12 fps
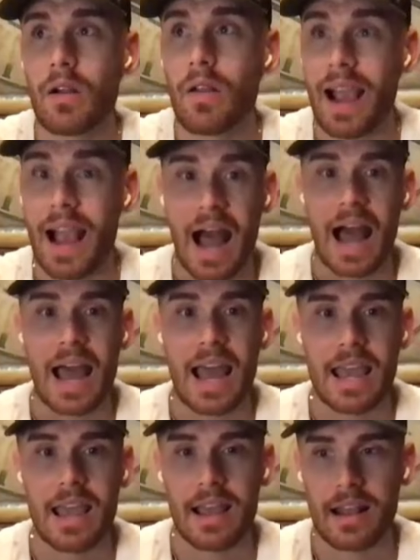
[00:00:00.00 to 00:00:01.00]
you know like
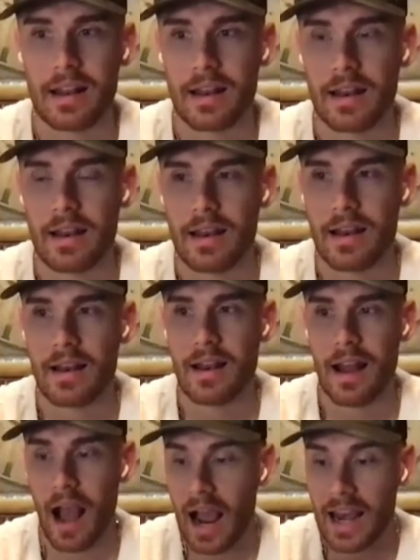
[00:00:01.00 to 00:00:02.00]
i
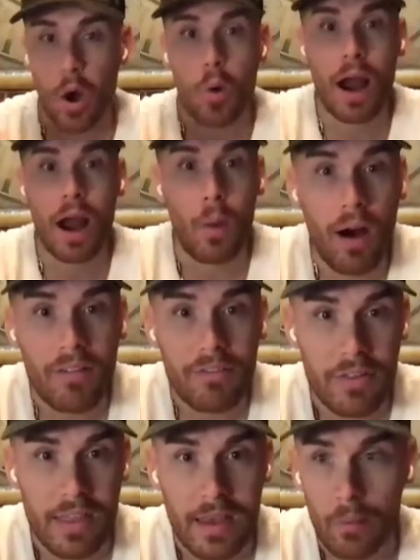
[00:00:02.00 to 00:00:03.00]
I know what I want
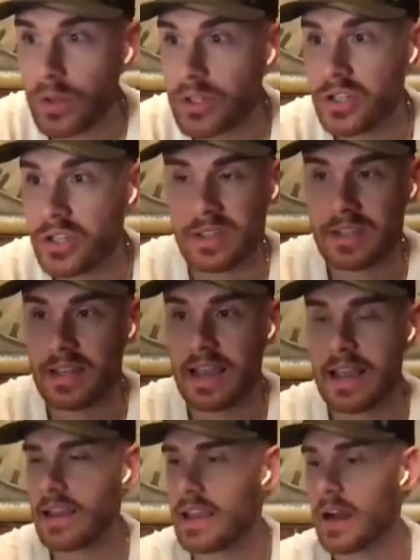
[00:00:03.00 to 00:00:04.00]
for them, which is,
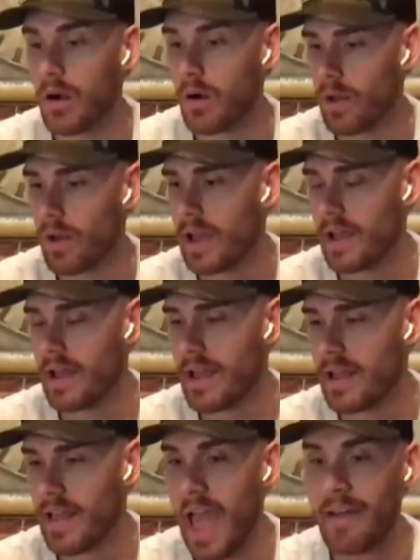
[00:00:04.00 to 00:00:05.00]
you know,
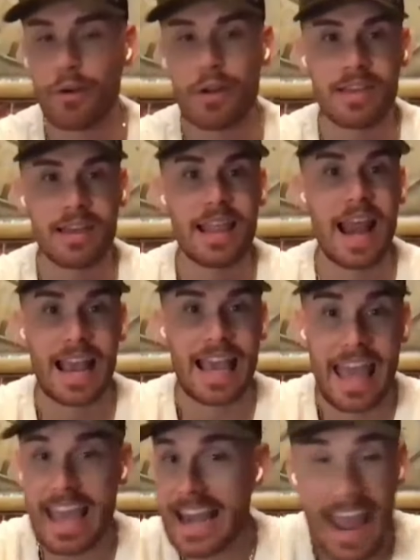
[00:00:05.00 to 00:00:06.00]
everything that I
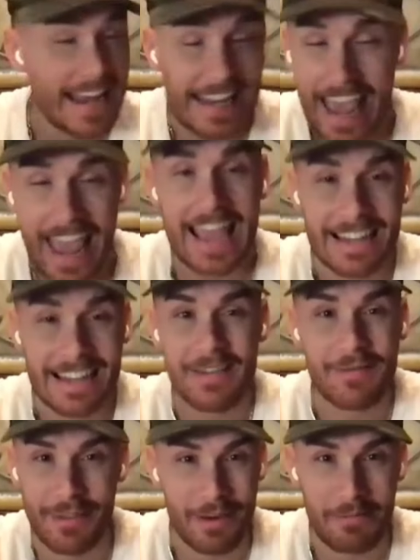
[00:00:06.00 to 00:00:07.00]
can and can't
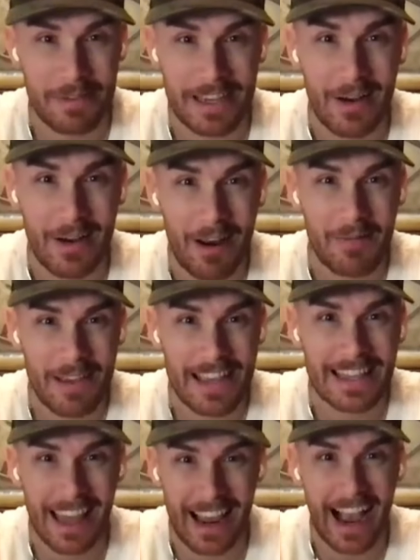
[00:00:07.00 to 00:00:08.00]
give them. You know what I mean?
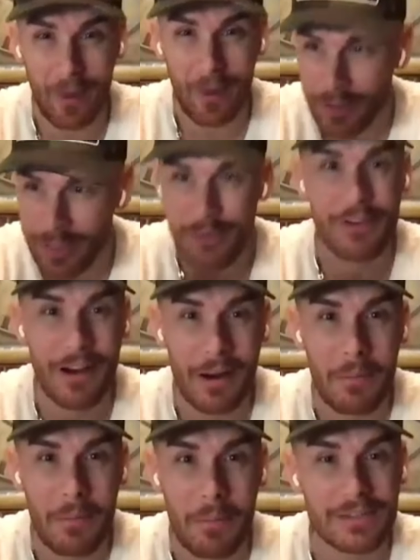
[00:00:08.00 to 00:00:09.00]
Yes, like I yes. want the
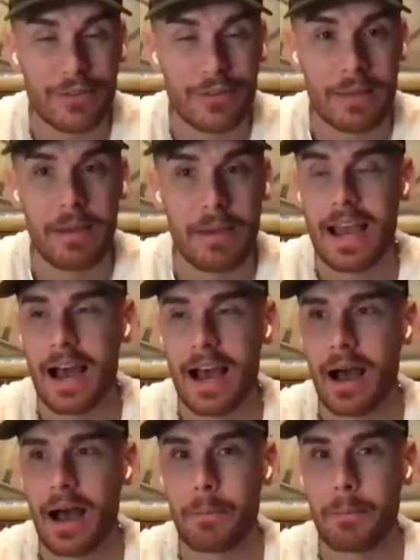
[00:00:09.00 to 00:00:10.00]
very best for them.
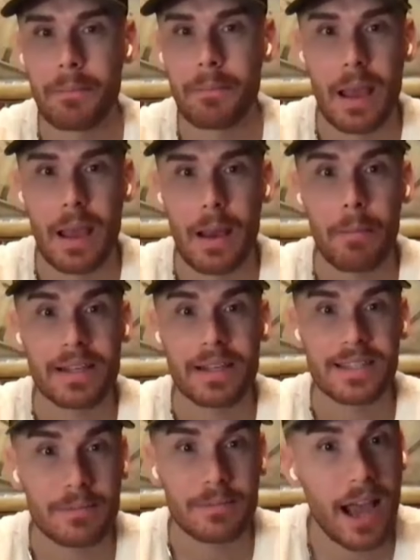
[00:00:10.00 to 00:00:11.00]
Um,
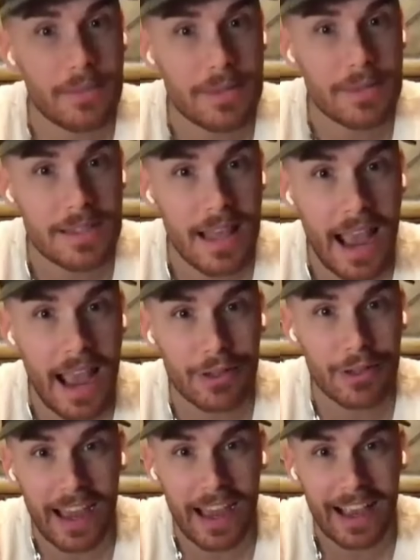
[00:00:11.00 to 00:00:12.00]
but sometimes they
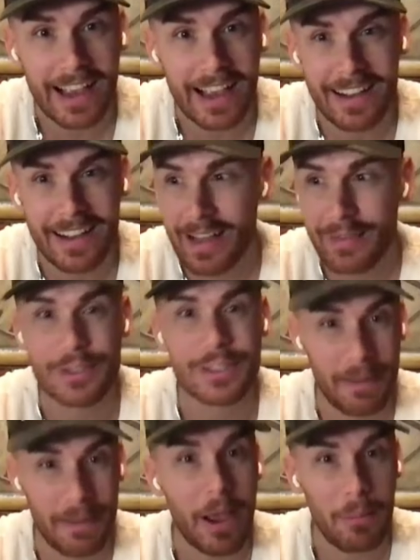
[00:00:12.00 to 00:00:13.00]
have to like they have to
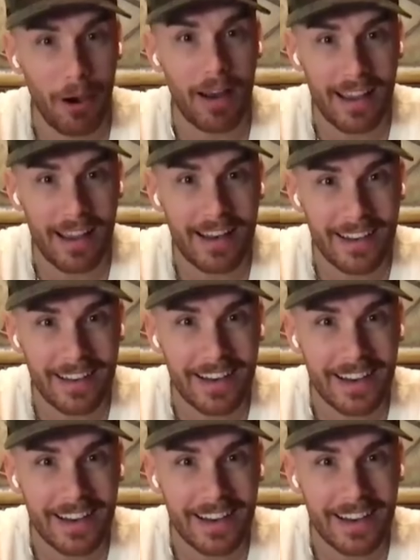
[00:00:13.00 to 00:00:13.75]
take me up on it.